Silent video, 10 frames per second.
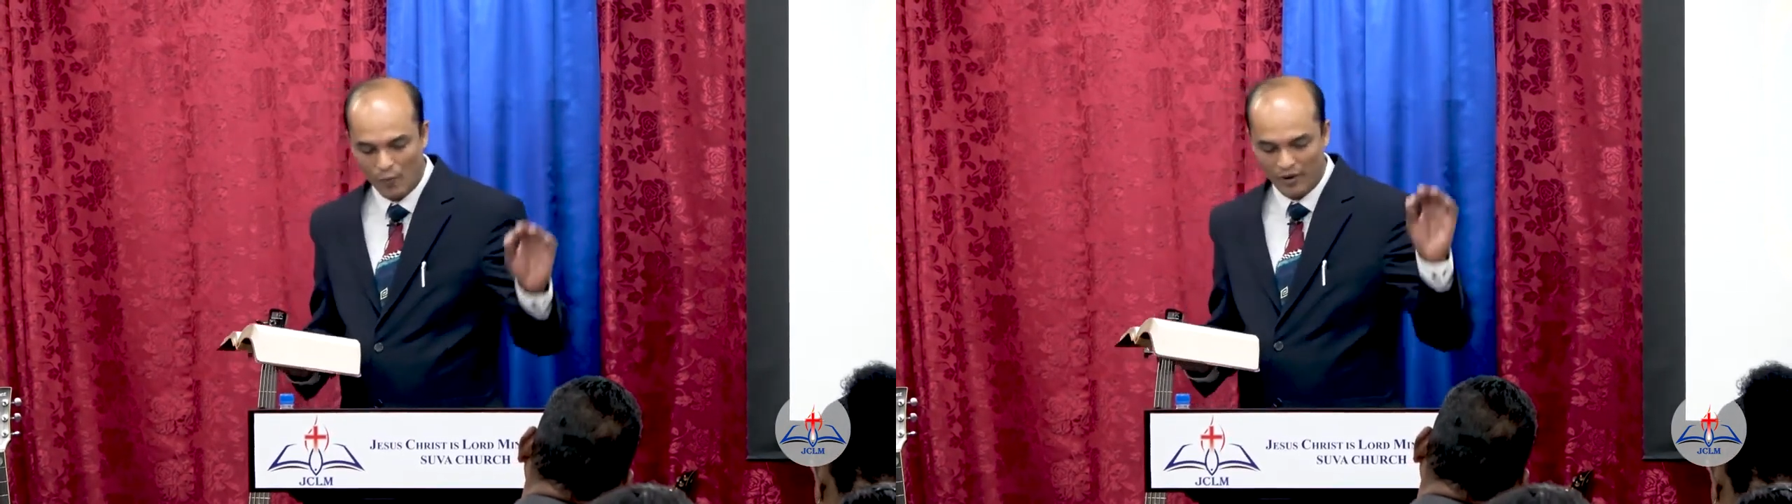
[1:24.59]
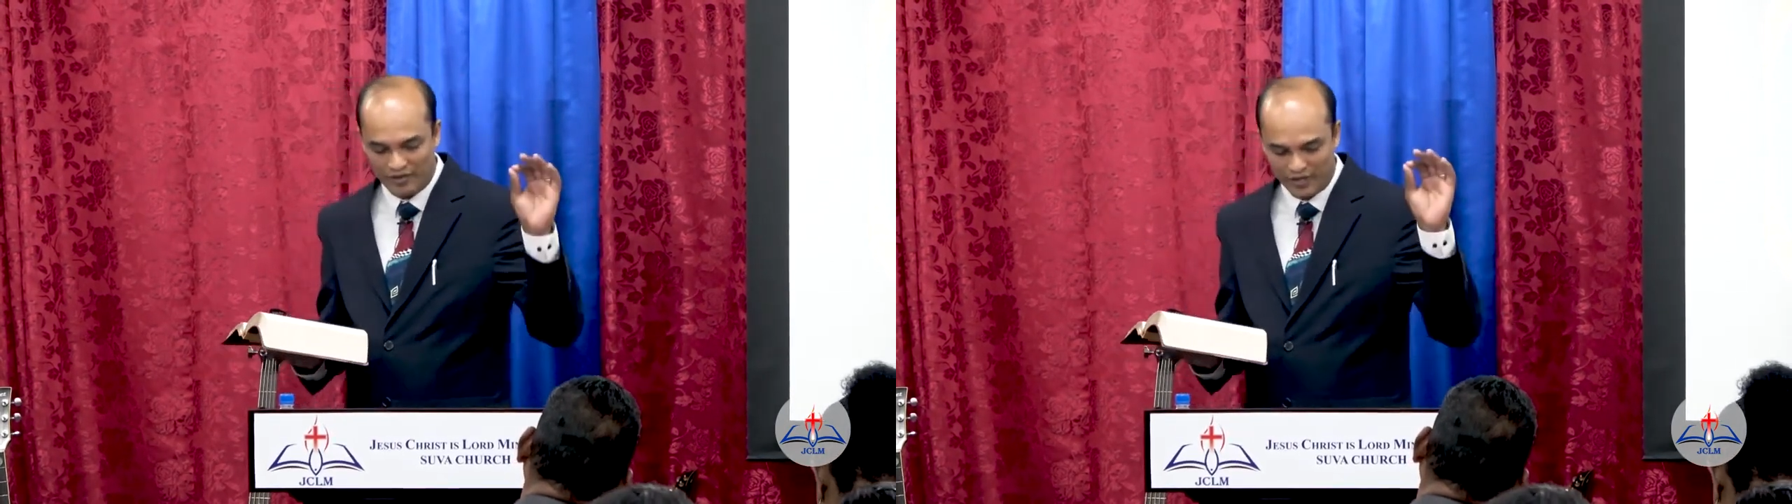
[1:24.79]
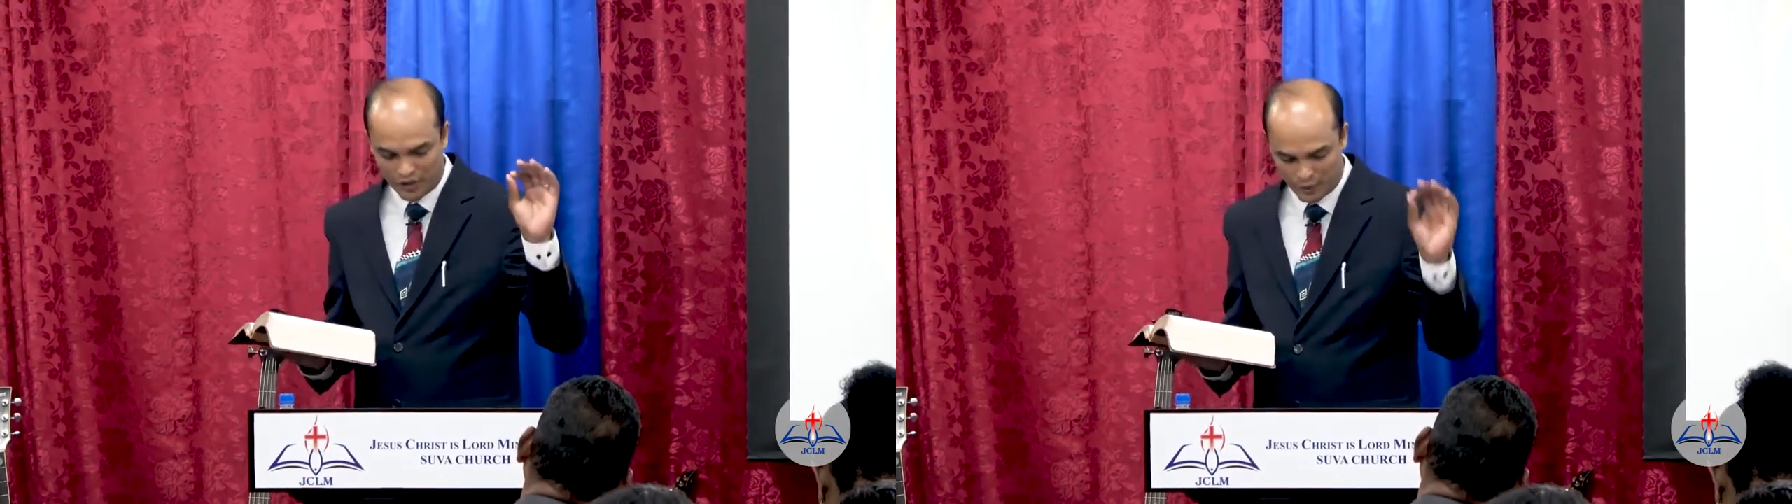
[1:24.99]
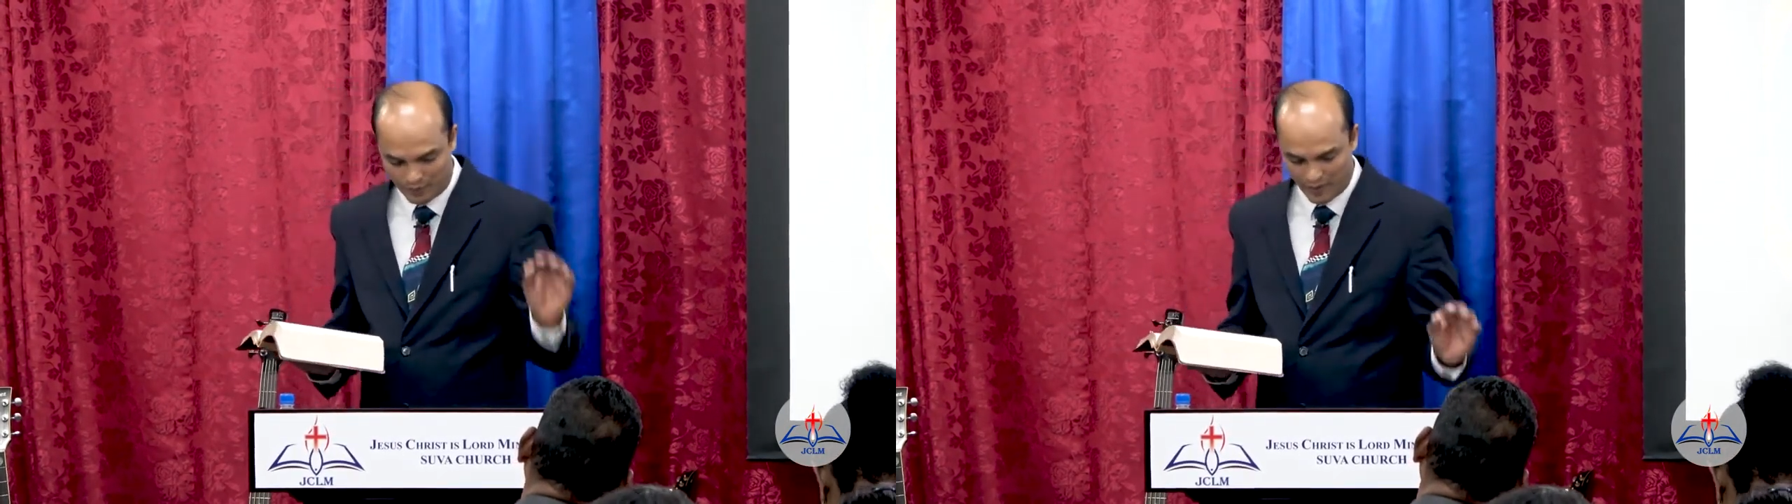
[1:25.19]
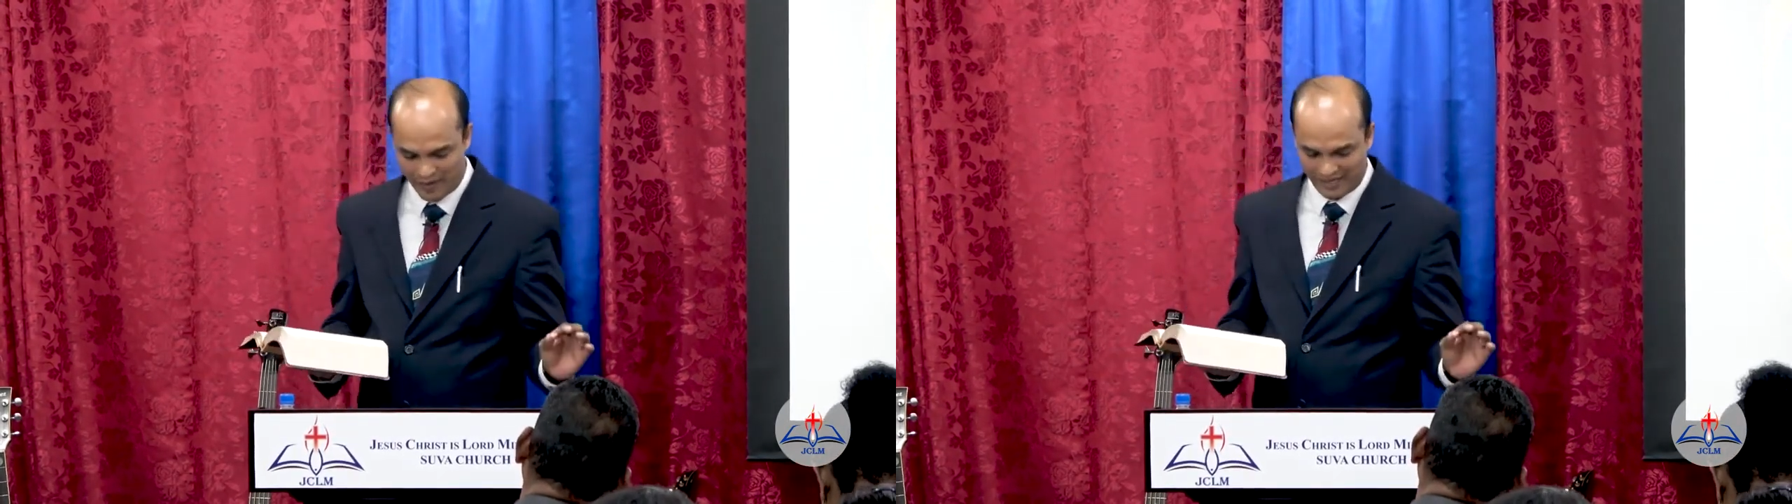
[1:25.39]
with the
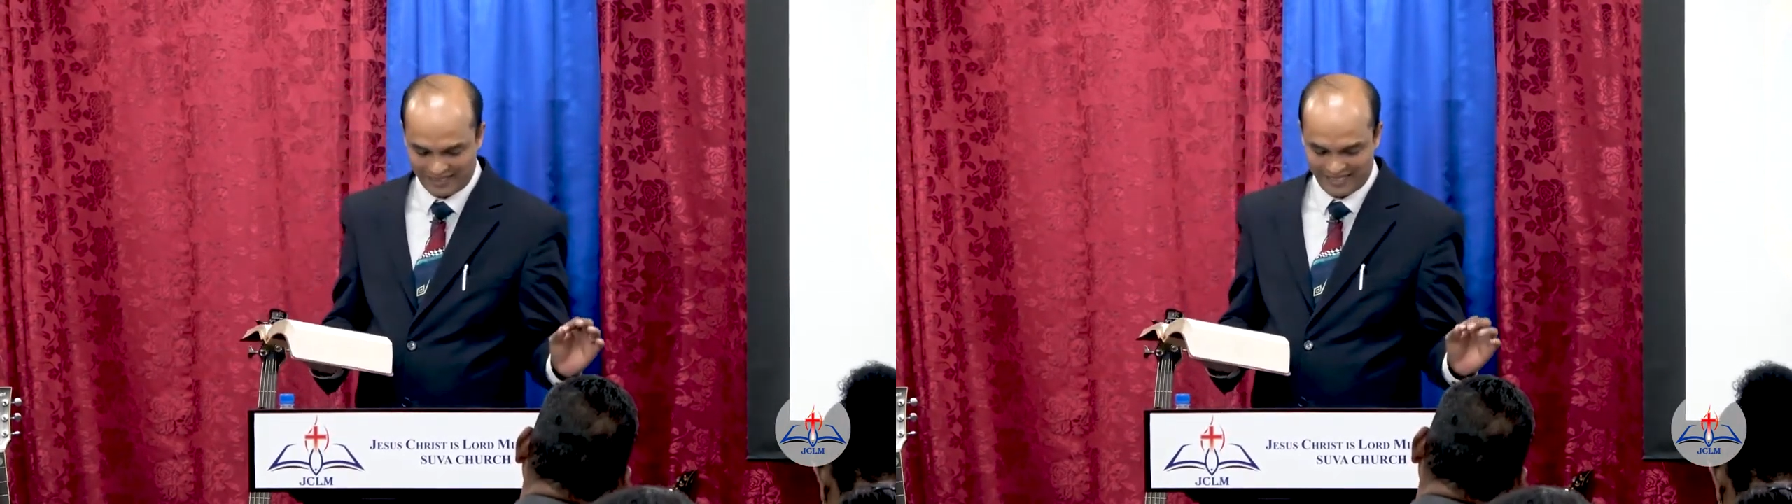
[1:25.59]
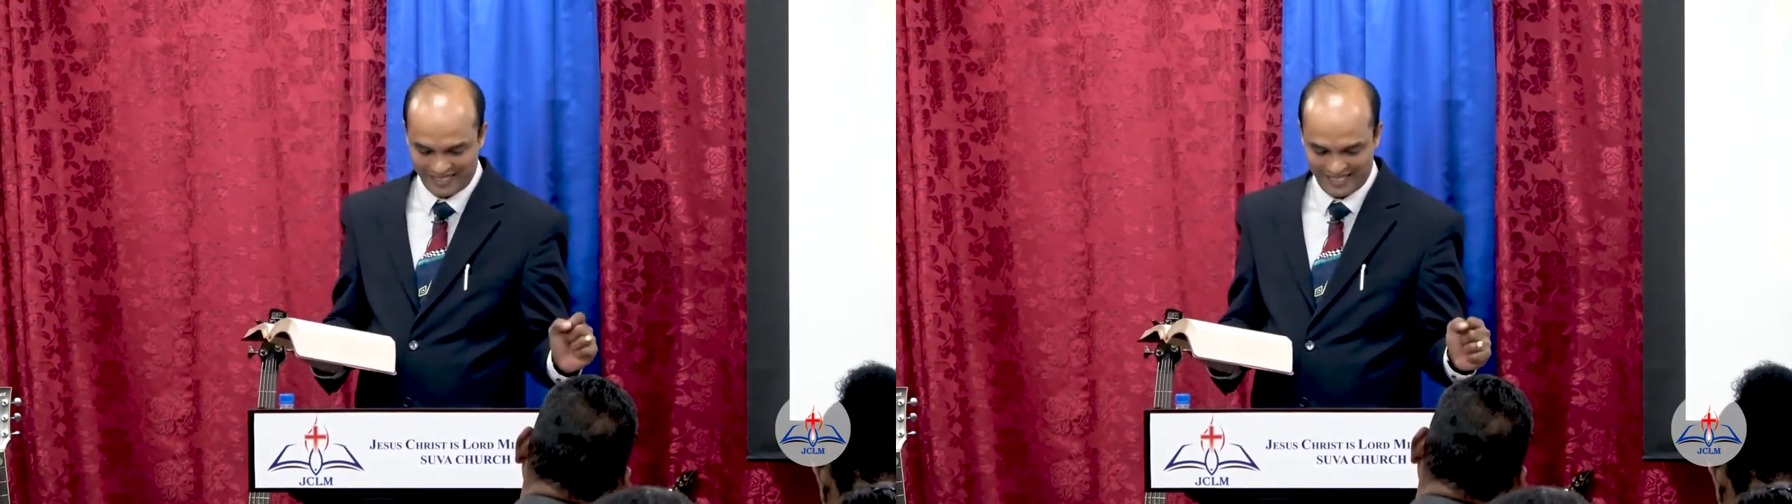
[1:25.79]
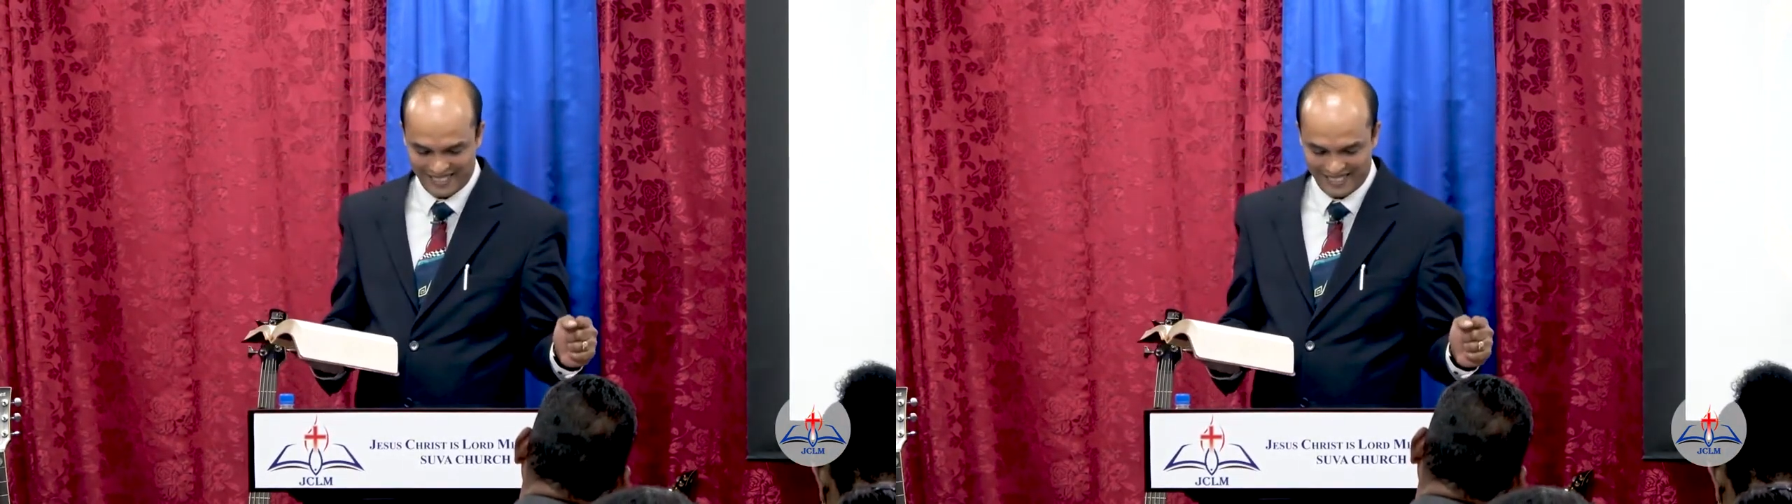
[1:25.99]
Spirit.